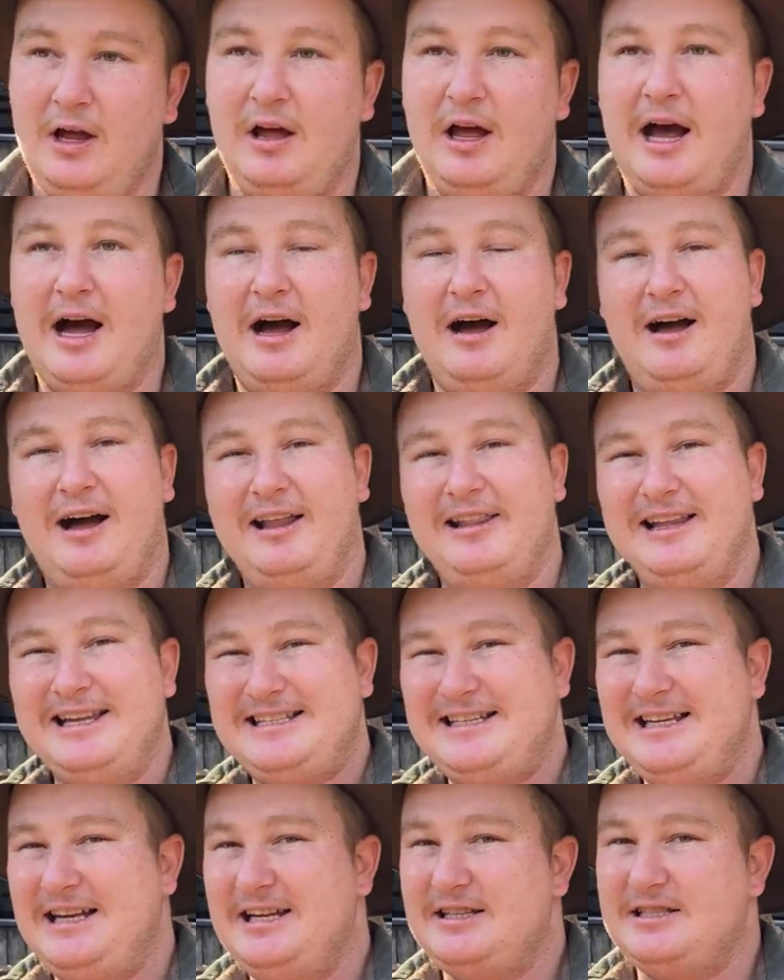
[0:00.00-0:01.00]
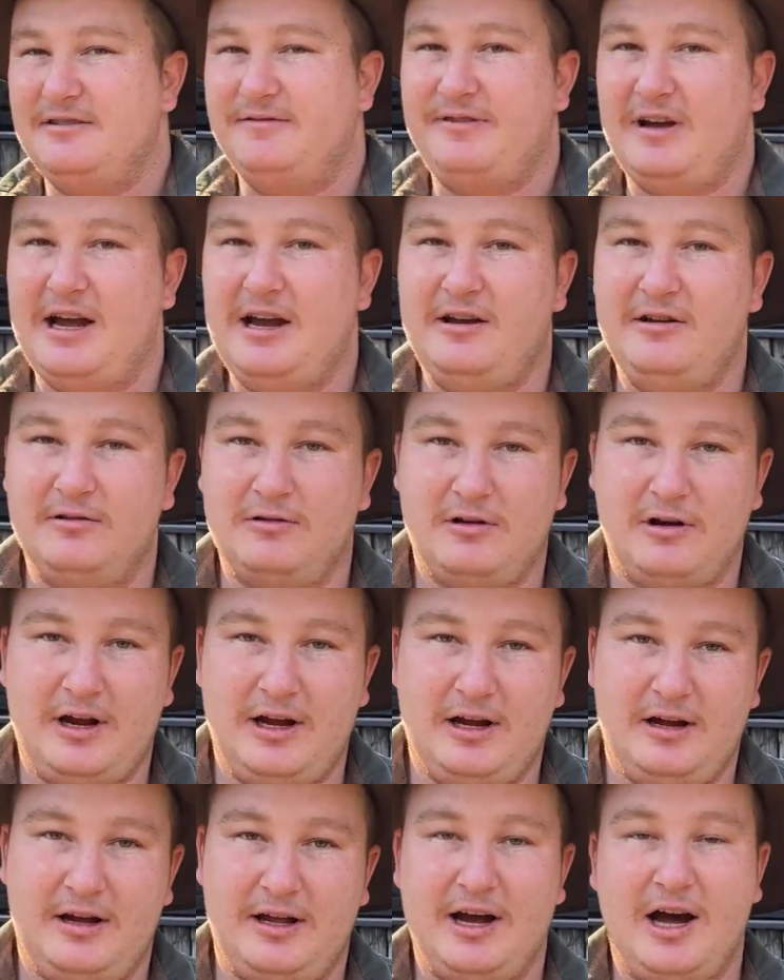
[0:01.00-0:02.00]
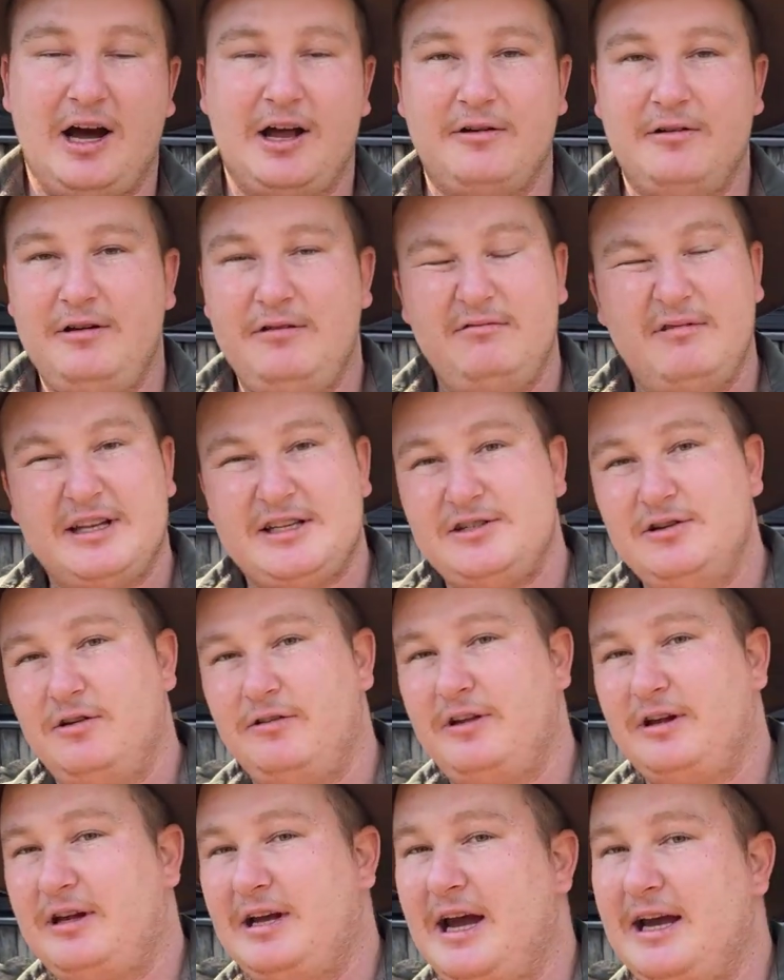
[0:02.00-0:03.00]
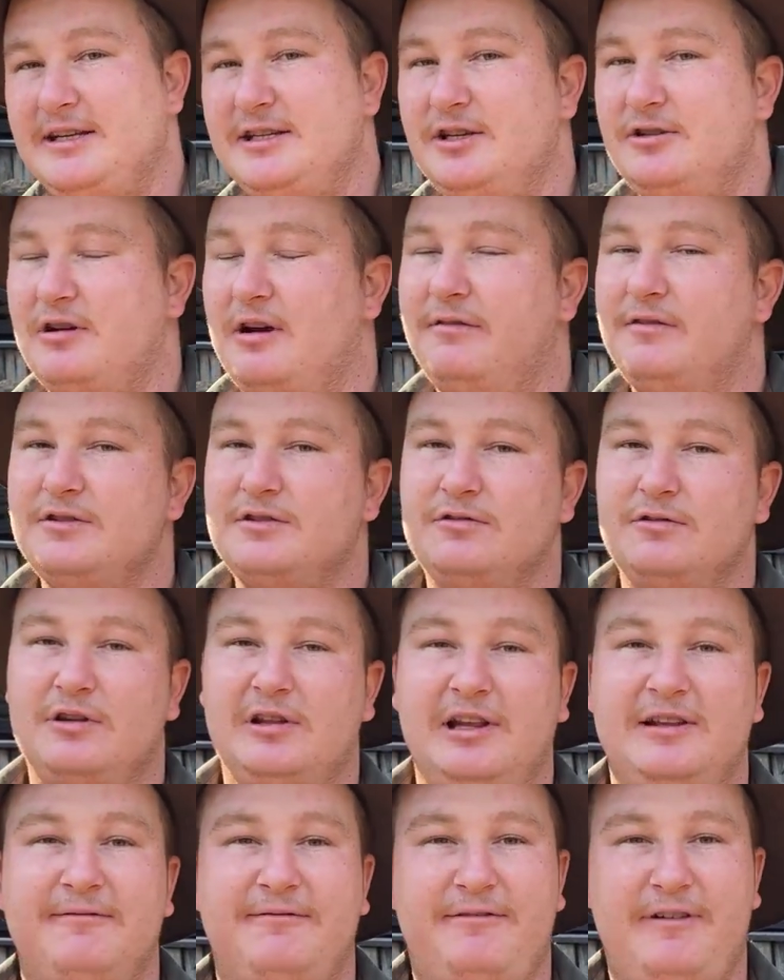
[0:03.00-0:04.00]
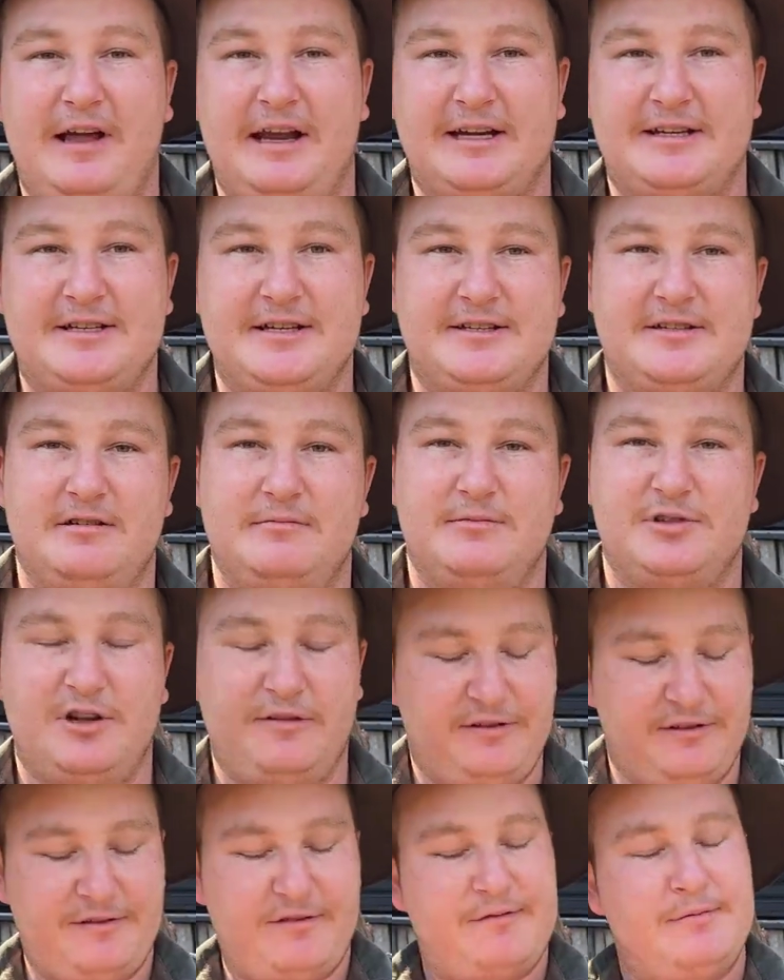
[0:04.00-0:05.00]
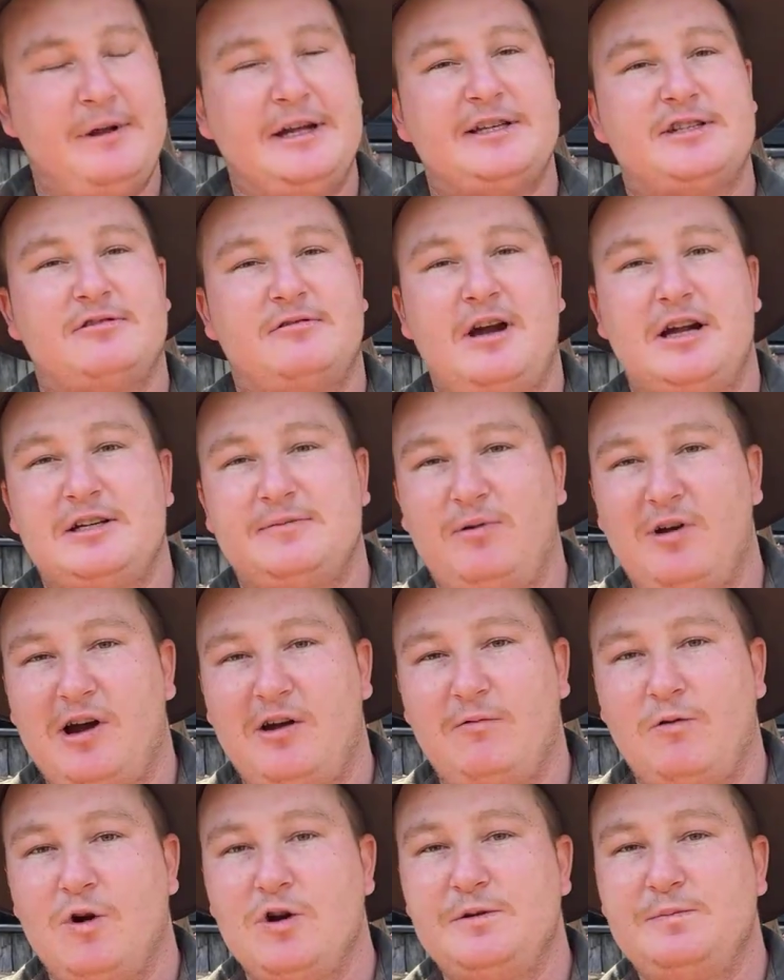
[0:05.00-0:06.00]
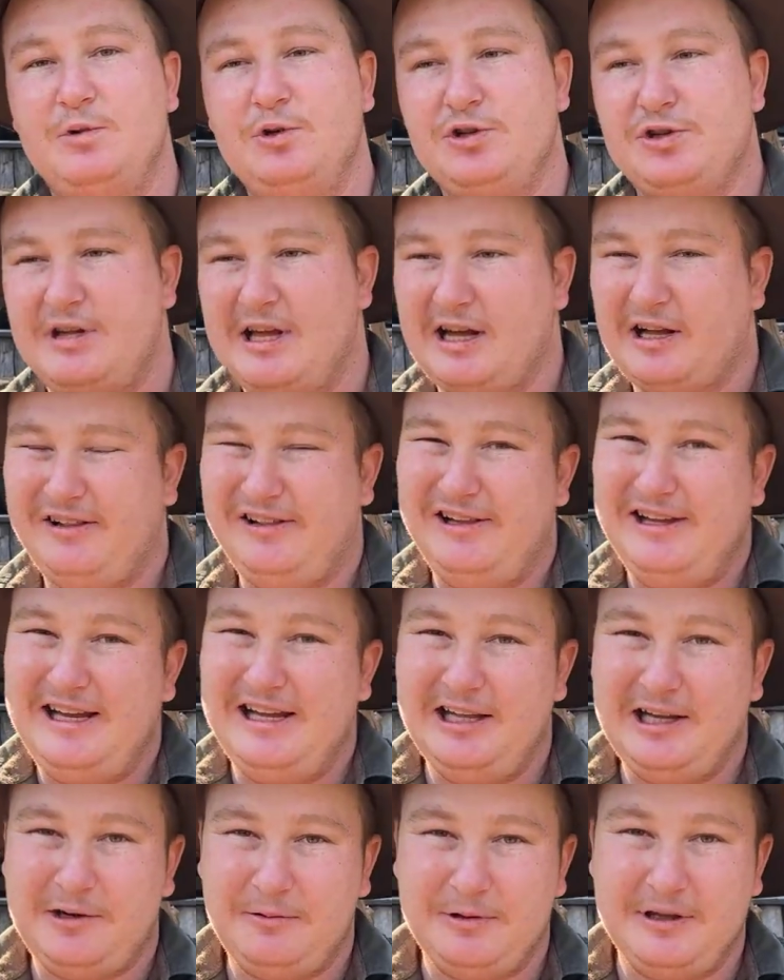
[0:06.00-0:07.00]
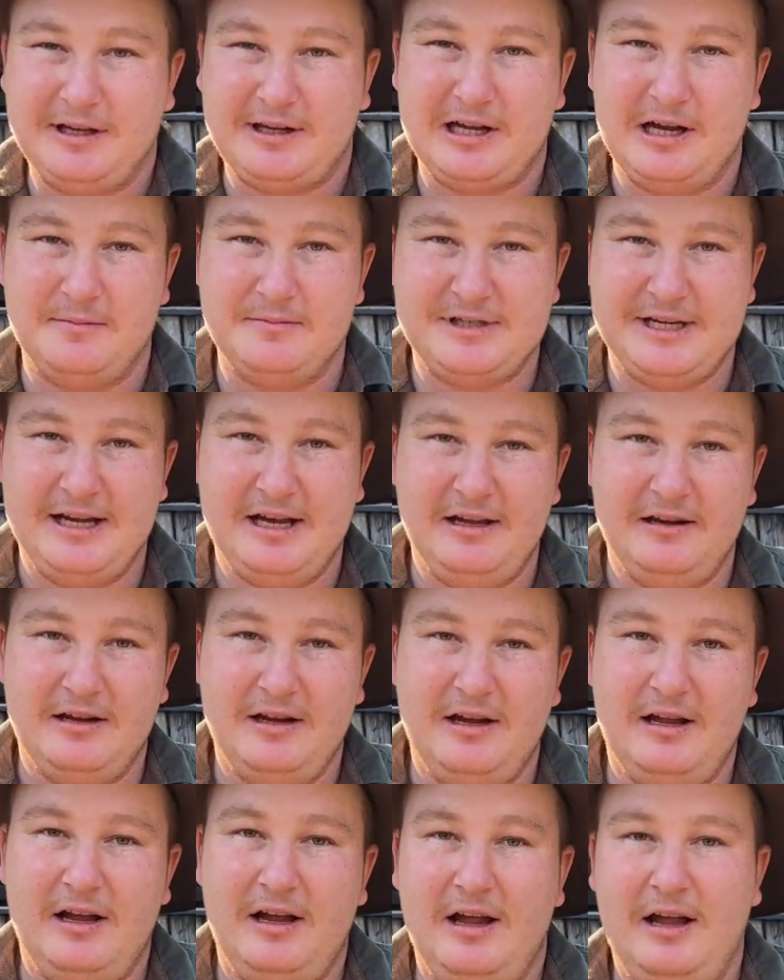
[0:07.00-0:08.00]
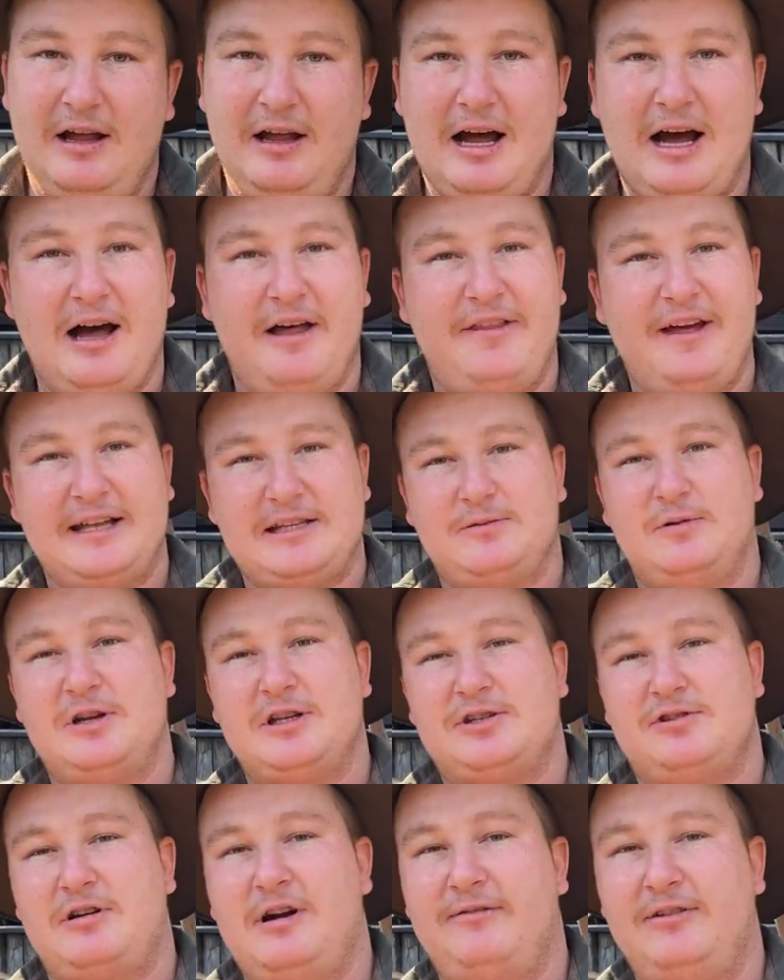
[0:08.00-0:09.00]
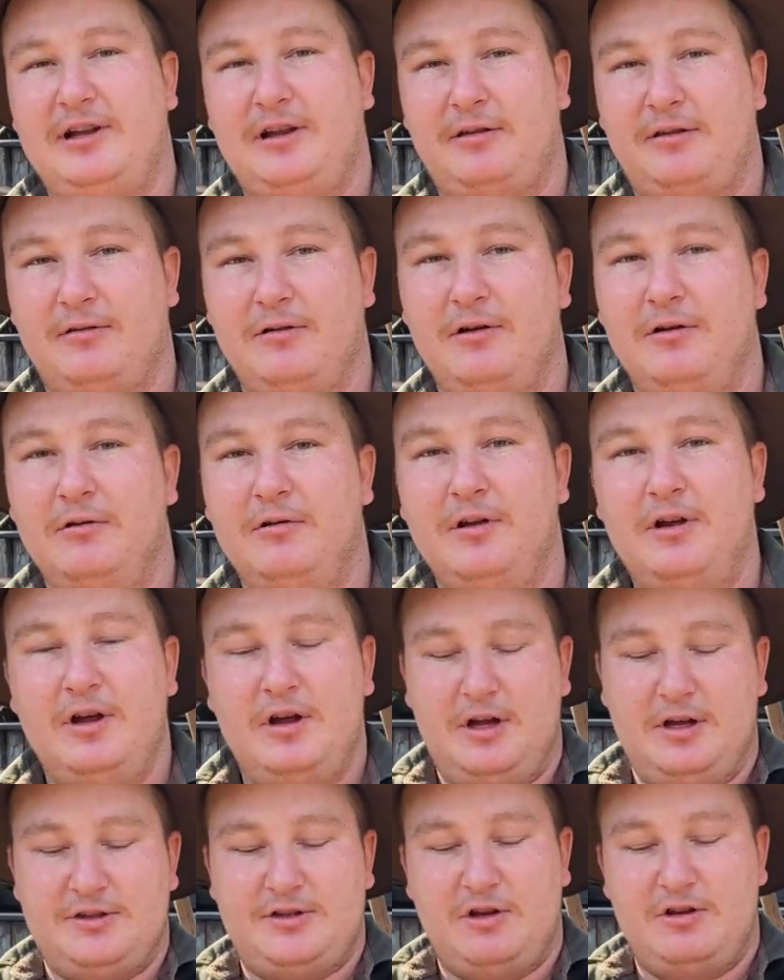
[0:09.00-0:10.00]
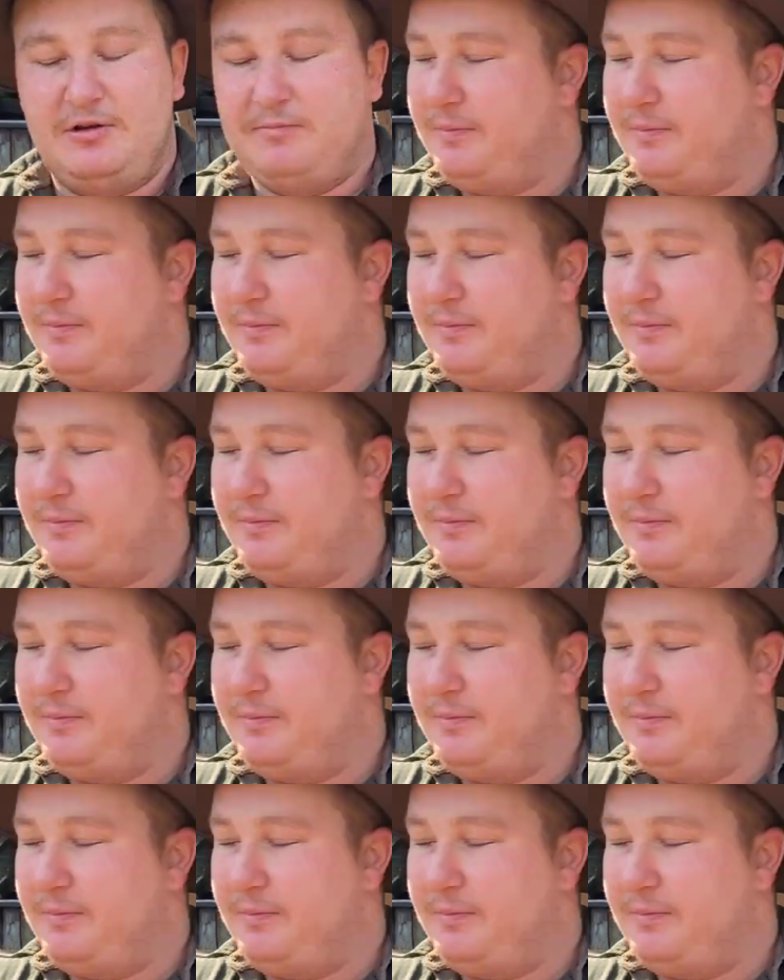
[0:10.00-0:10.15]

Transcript: Uh, unless it hits a vein or a, an artery, that's not the case. It travels through the lymphatic system. So, if you've ever been scratched by a rosebush, that clear liquid that comes out, uh, that's what it's traveling through. So the